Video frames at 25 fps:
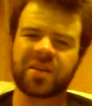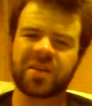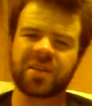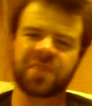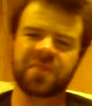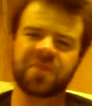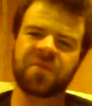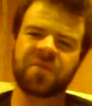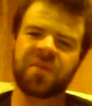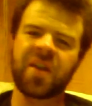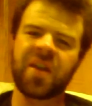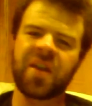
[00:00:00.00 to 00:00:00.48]
to
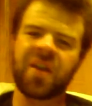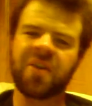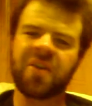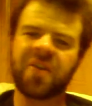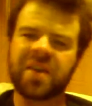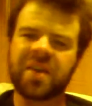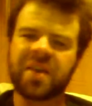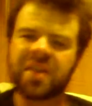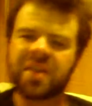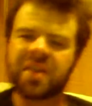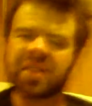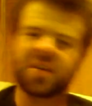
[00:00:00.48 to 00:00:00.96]
the
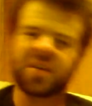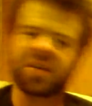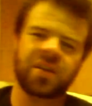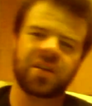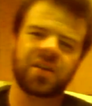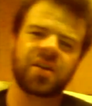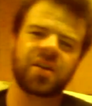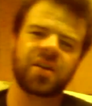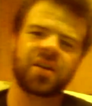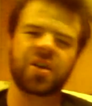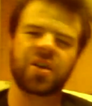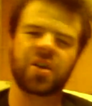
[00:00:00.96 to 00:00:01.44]
very
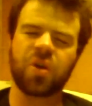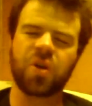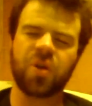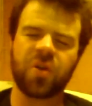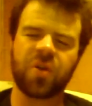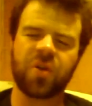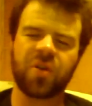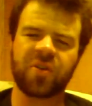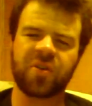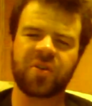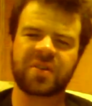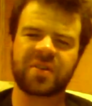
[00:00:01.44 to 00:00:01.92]

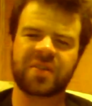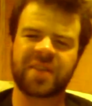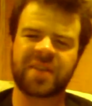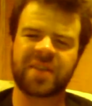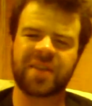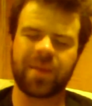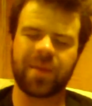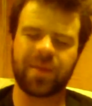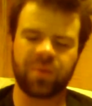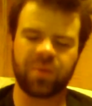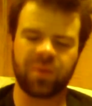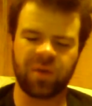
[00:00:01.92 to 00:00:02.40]
northern
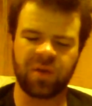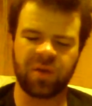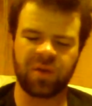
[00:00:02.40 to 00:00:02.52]
tip